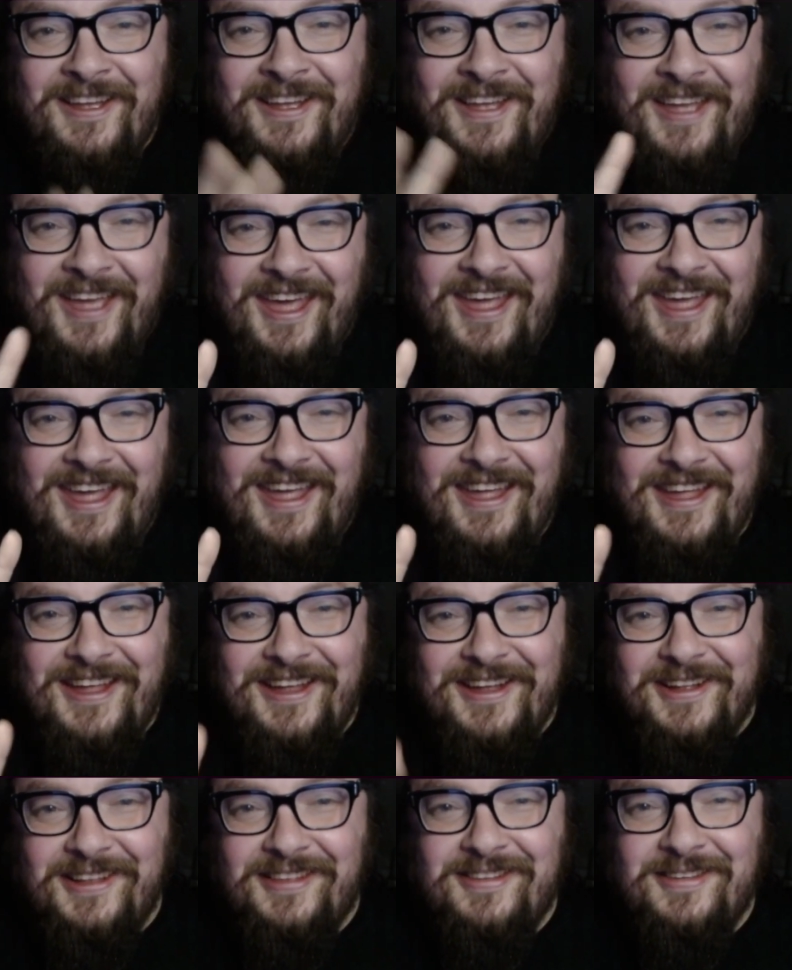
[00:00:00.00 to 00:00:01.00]

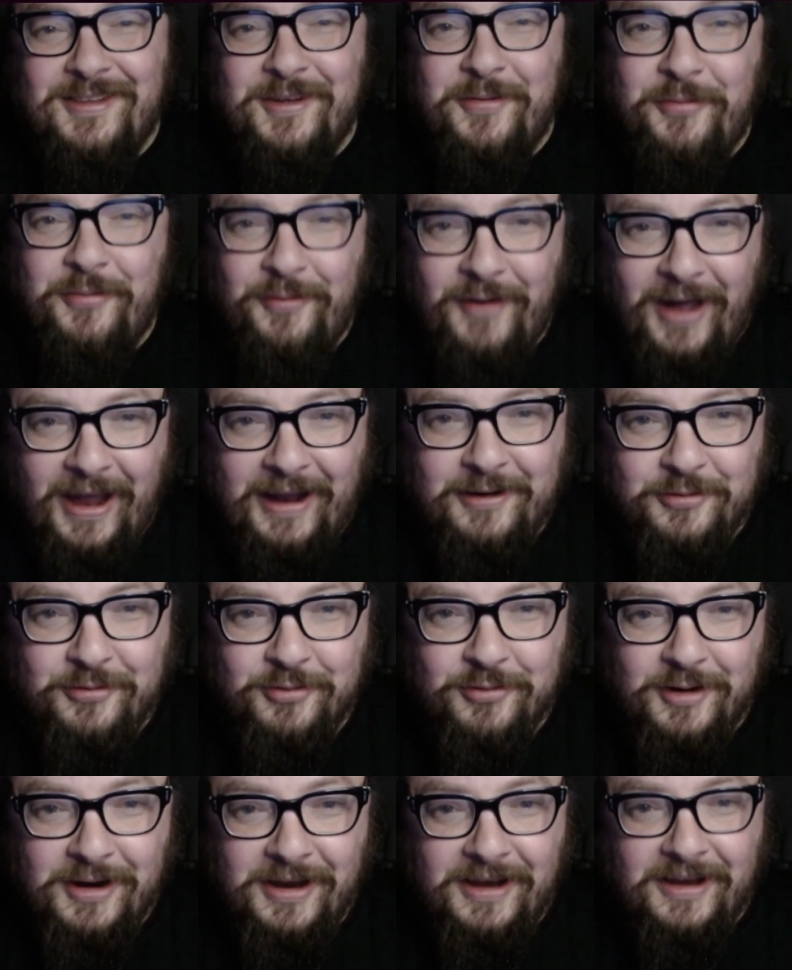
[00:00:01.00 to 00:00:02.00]
Hey, it's the Fact
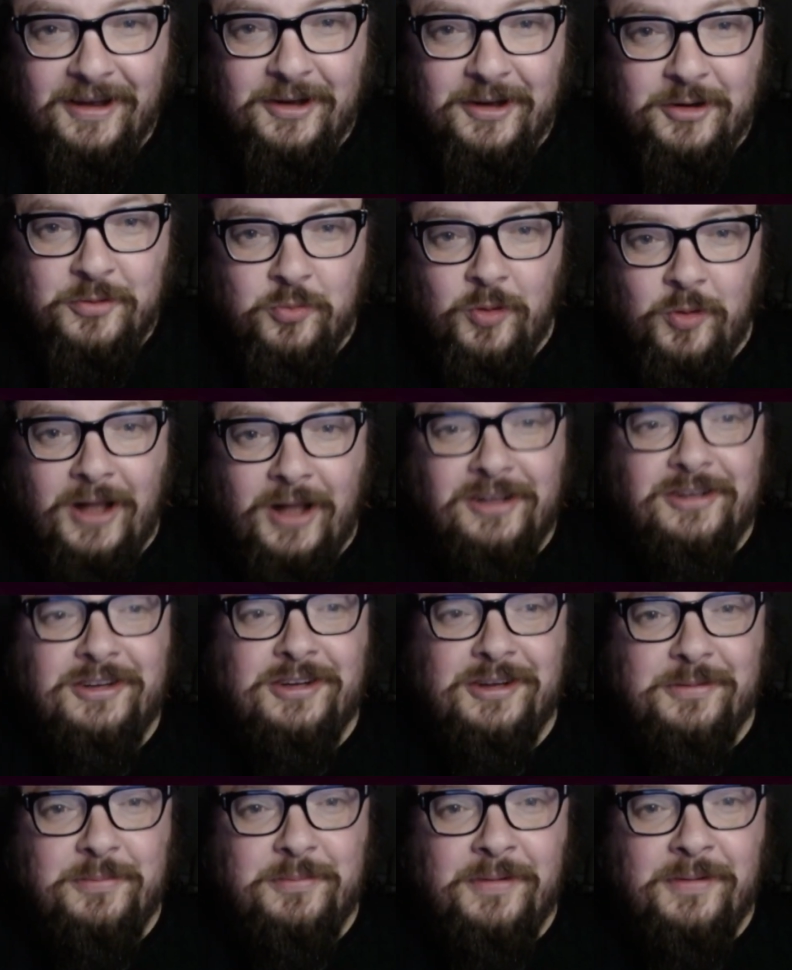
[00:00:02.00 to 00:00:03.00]
Freak, and
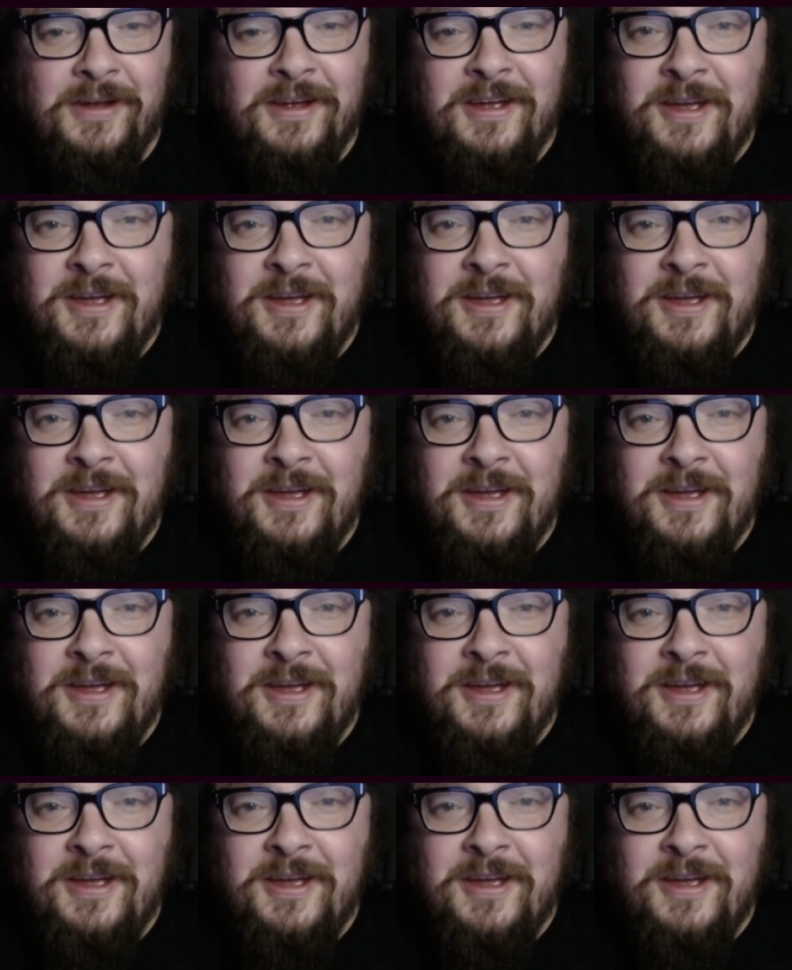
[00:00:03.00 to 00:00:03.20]
welcome.